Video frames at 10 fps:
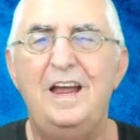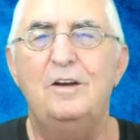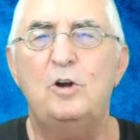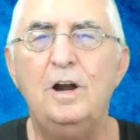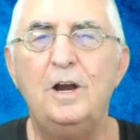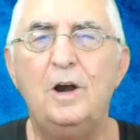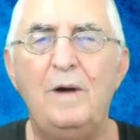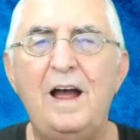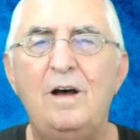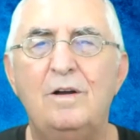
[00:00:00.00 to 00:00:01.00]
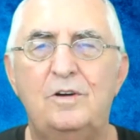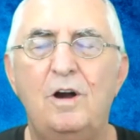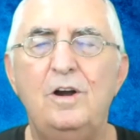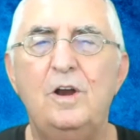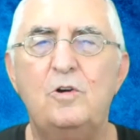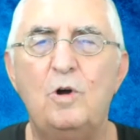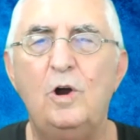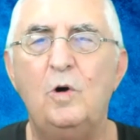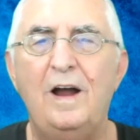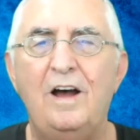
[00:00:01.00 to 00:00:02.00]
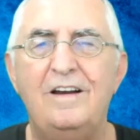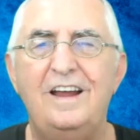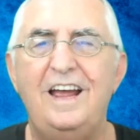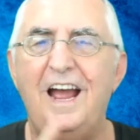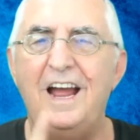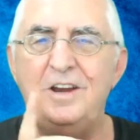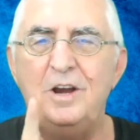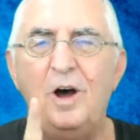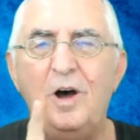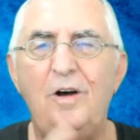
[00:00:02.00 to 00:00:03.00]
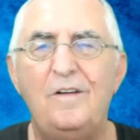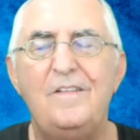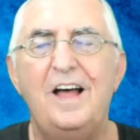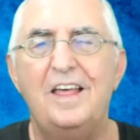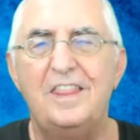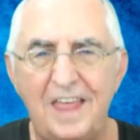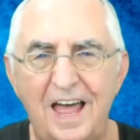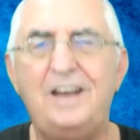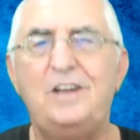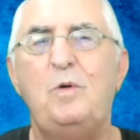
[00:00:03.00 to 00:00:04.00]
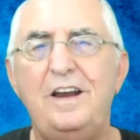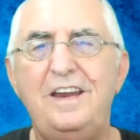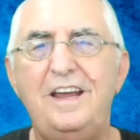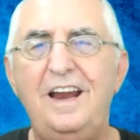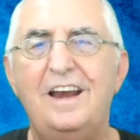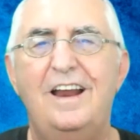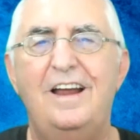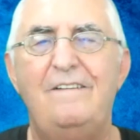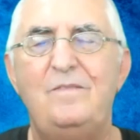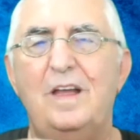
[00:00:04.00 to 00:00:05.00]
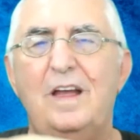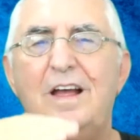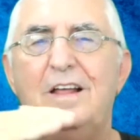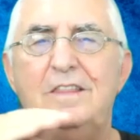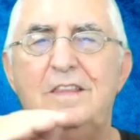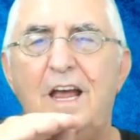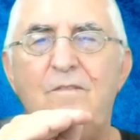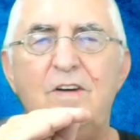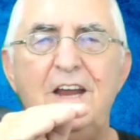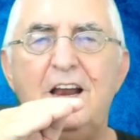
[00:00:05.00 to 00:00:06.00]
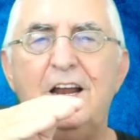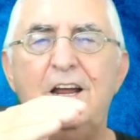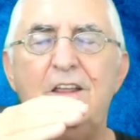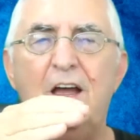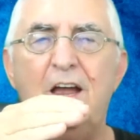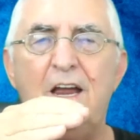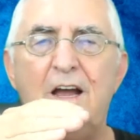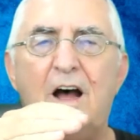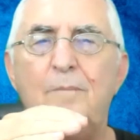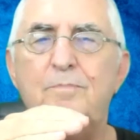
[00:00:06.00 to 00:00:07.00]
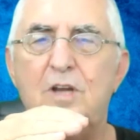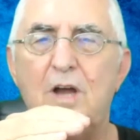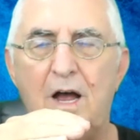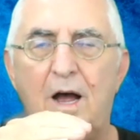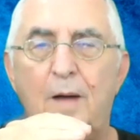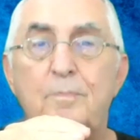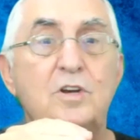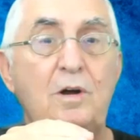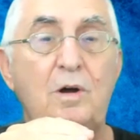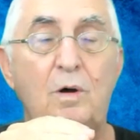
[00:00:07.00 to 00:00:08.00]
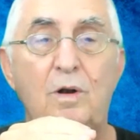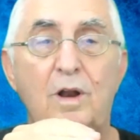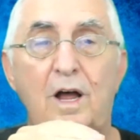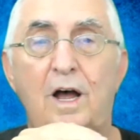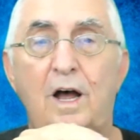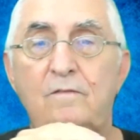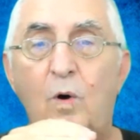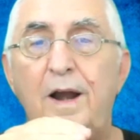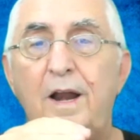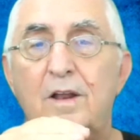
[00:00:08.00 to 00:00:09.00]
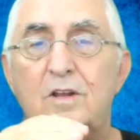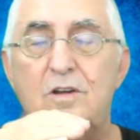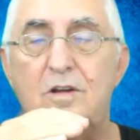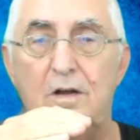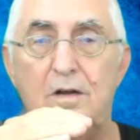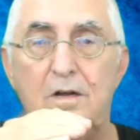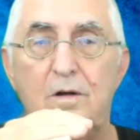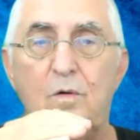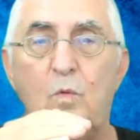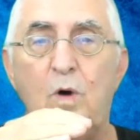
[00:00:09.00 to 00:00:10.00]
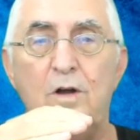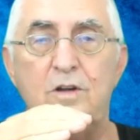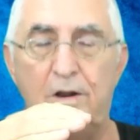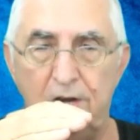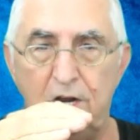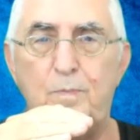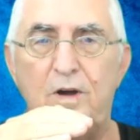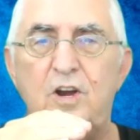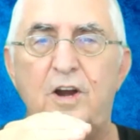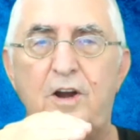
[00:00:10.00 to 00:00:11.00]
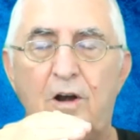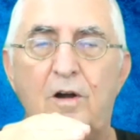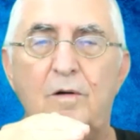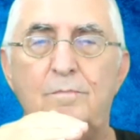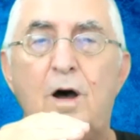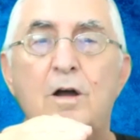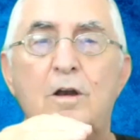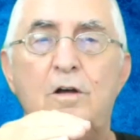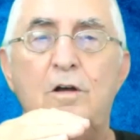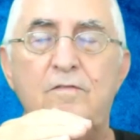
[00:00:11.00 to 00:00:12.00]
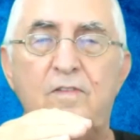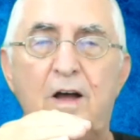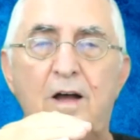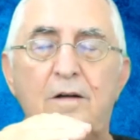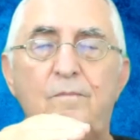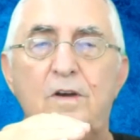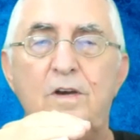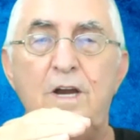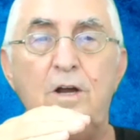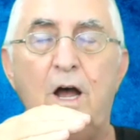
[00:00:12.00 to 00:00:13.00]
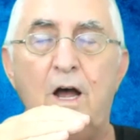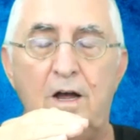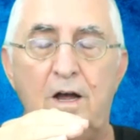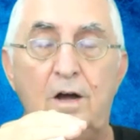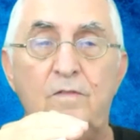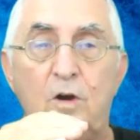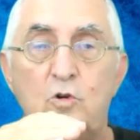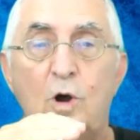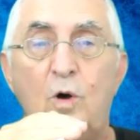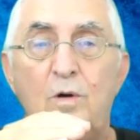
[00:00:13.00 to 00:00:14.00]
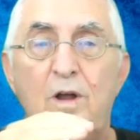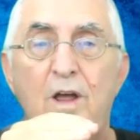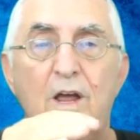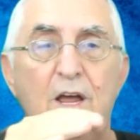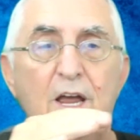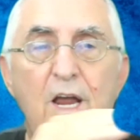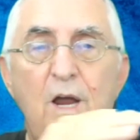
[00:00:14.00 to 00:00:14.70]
Turn it around, turn the drone around. And that's what did it. Evidently, the obstacle avoidance was on this particular model of the drone. It